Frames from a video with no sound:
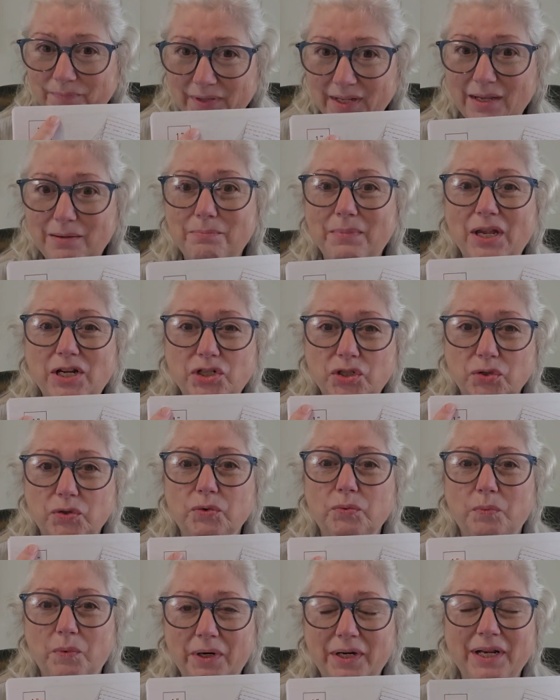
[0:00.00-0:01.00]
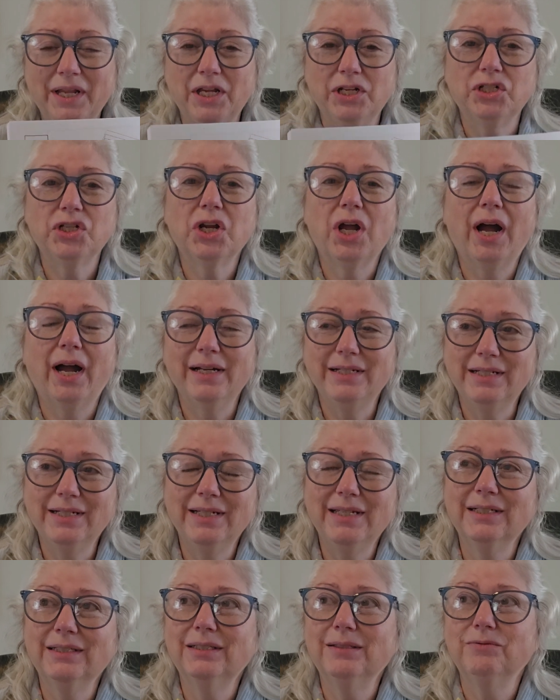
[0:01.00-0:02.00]
it measures 1 inch. I
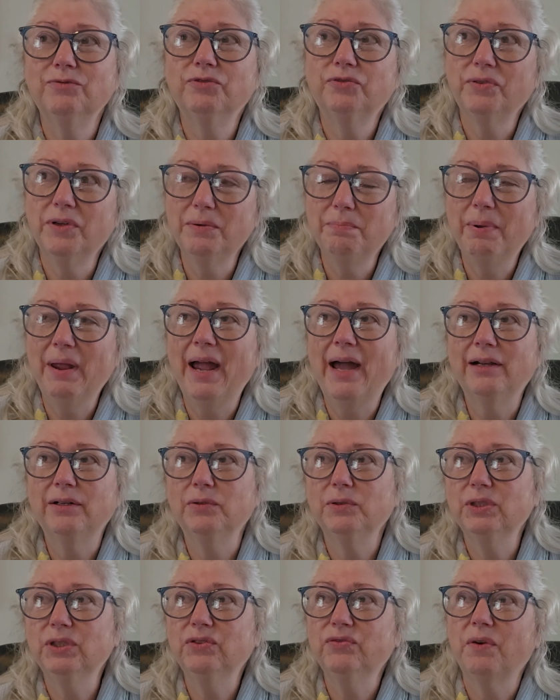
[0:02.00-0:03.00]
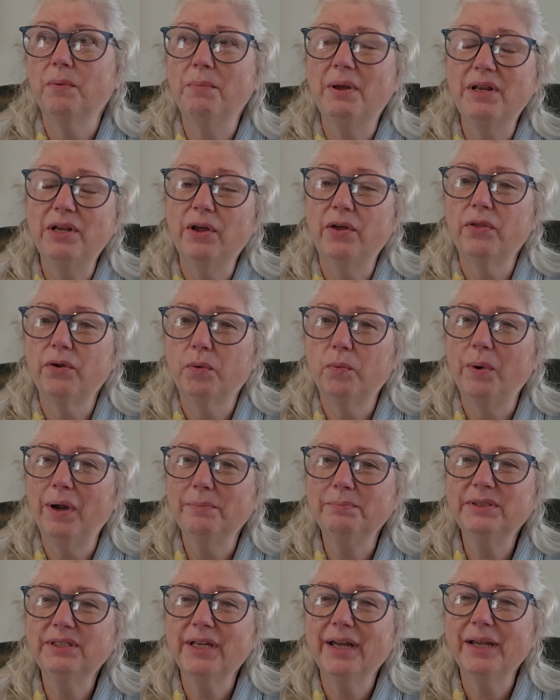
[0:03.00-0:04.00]
did get some free patterns from another
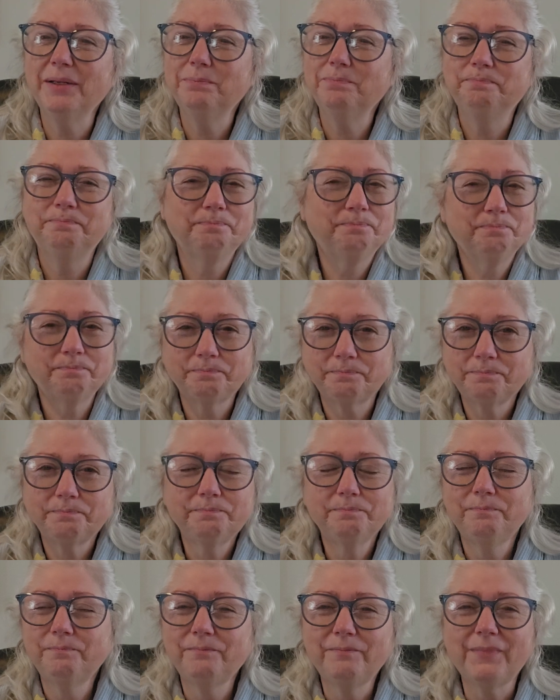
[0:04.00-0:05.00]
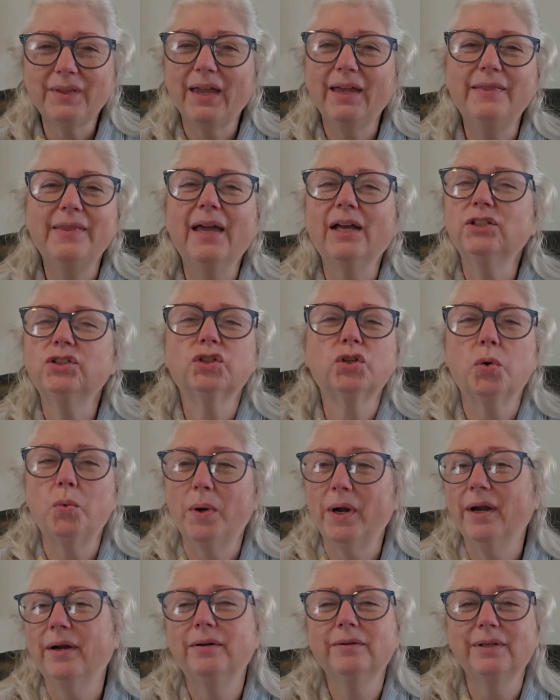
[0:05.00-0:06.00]
website, and that
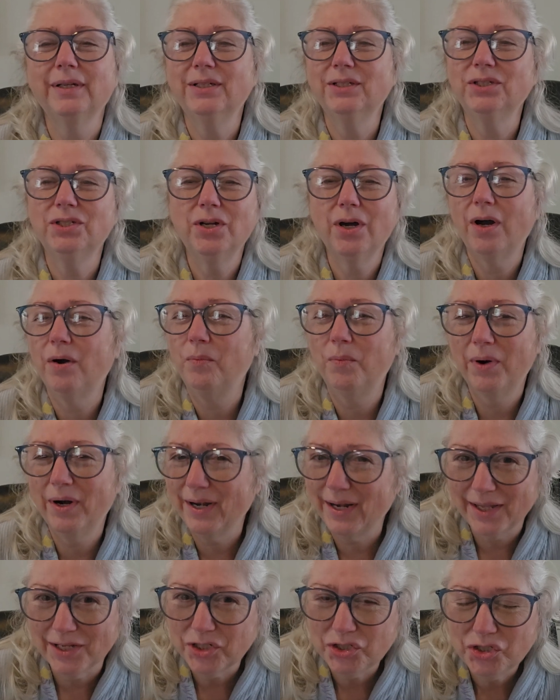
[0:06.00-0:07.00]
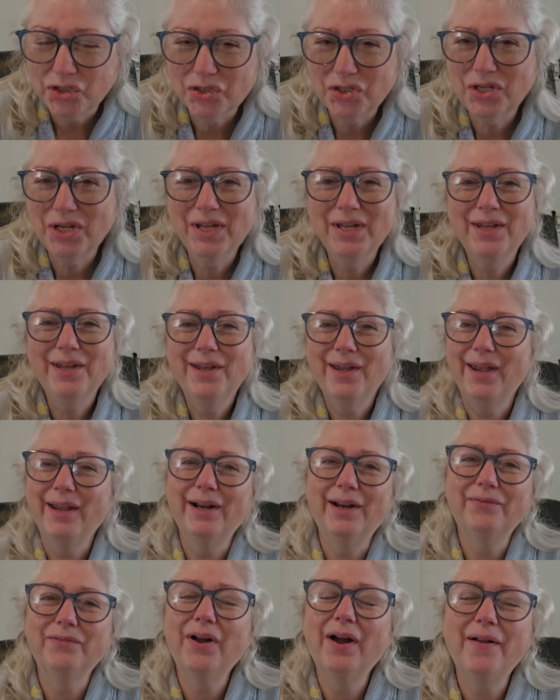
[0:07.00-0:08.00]
square is not 1 inch. And
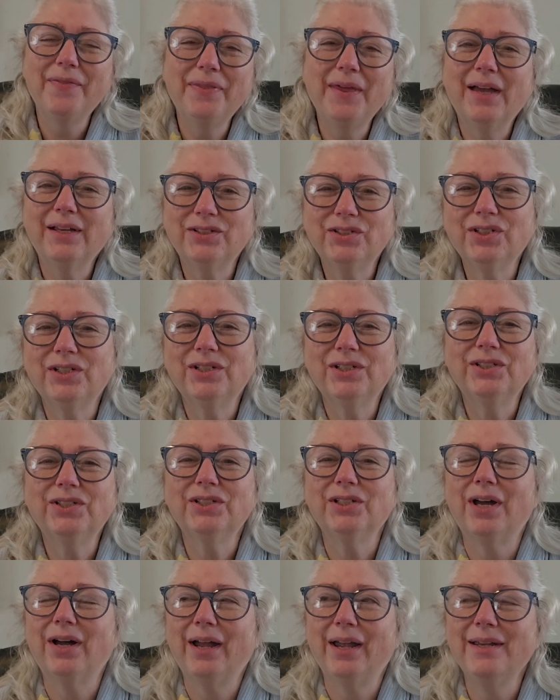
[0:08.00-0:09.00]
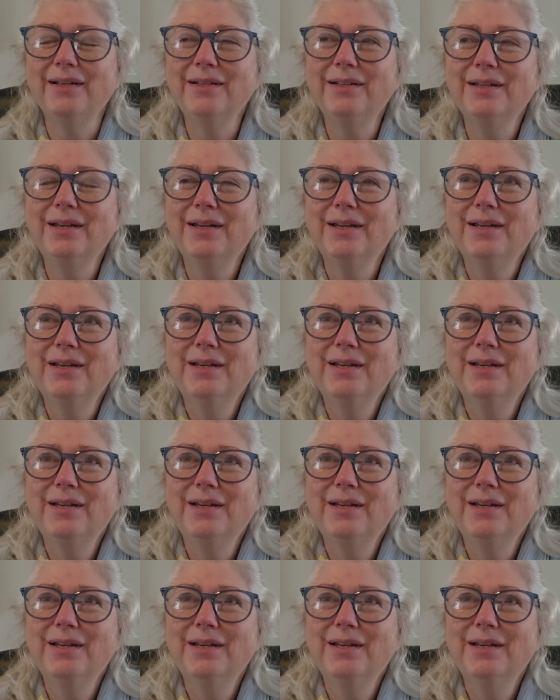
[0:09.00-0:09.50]
I've got that set aside